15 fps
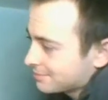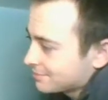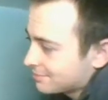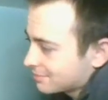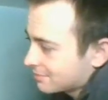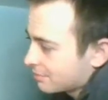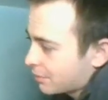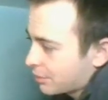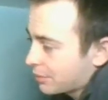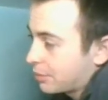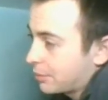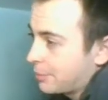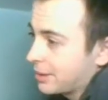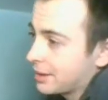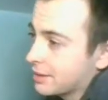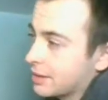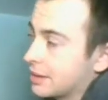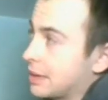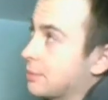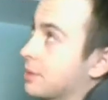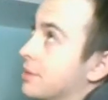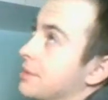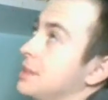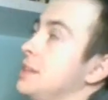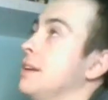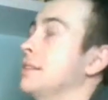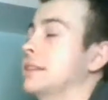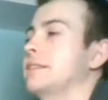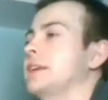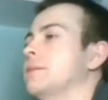What do we want to pick? Okay, well, you
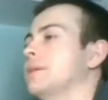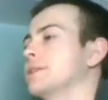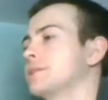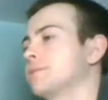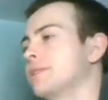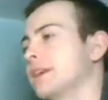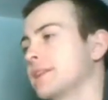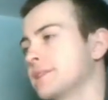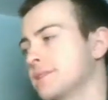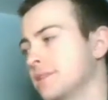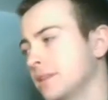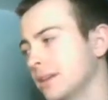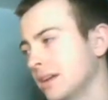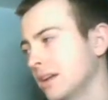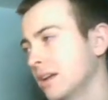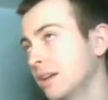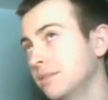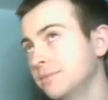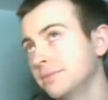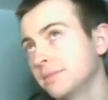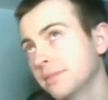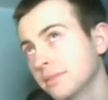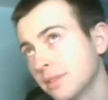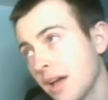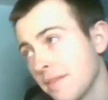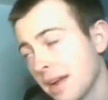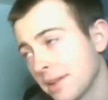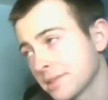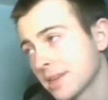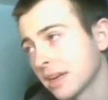have to think about some things. Lava
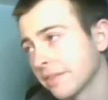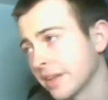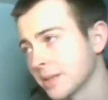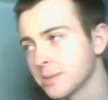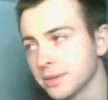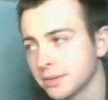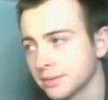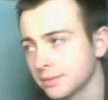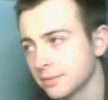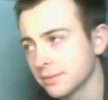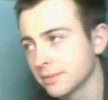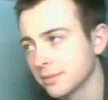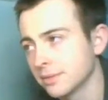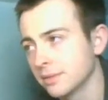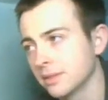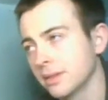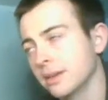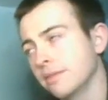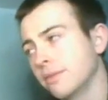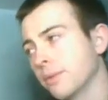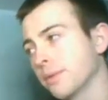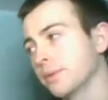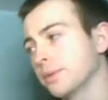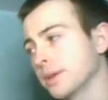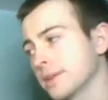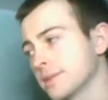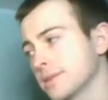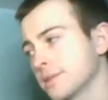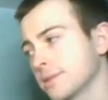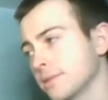Hound's not available for
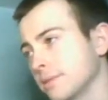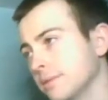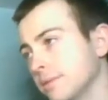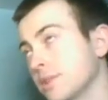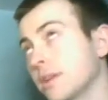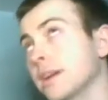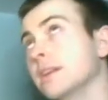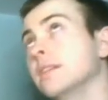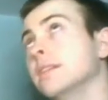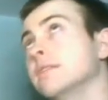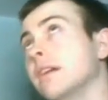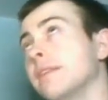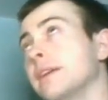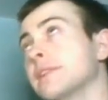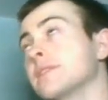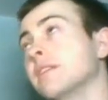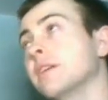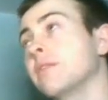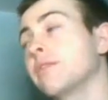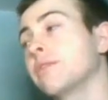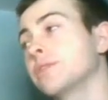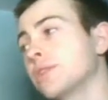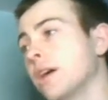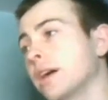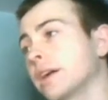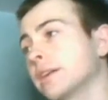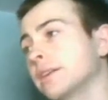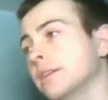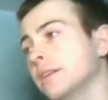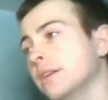Lucas. Sorry, Lava Hound's not available for
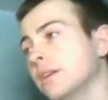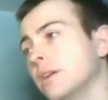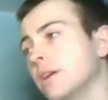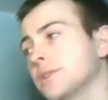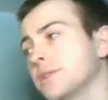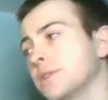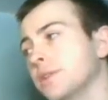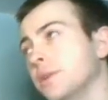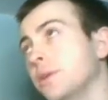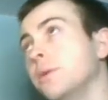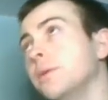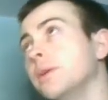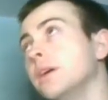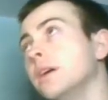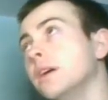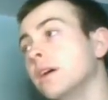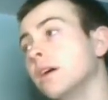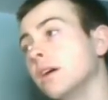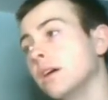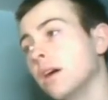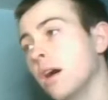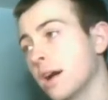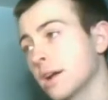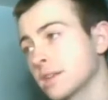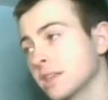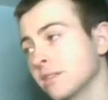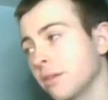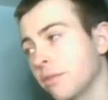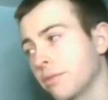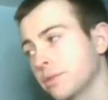Drock. Also, Hog's
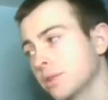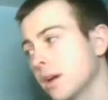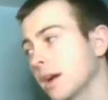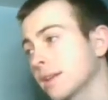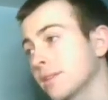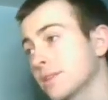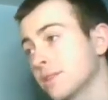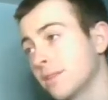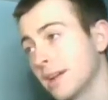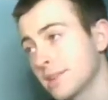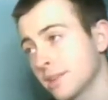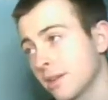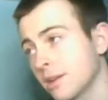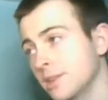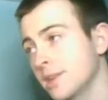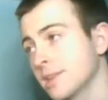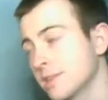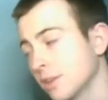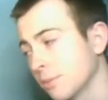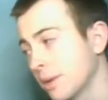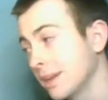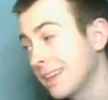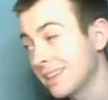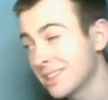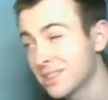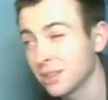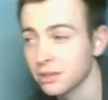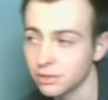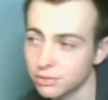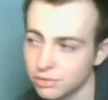available for Drock. There's lots of cards he can still run. He can
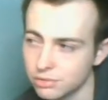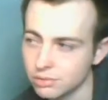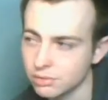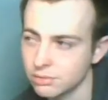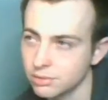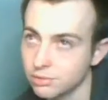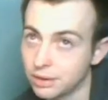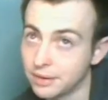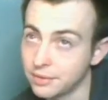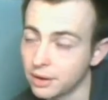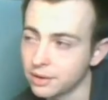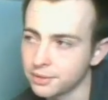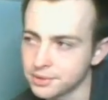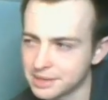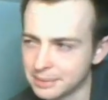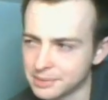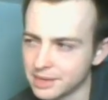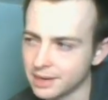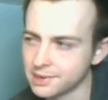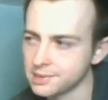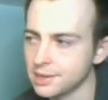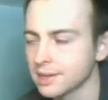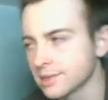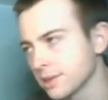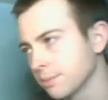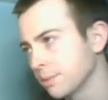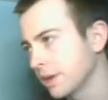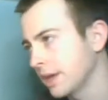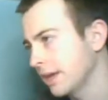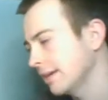still go graveyard, those types of decks. He can still
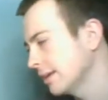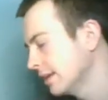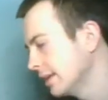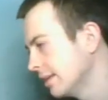play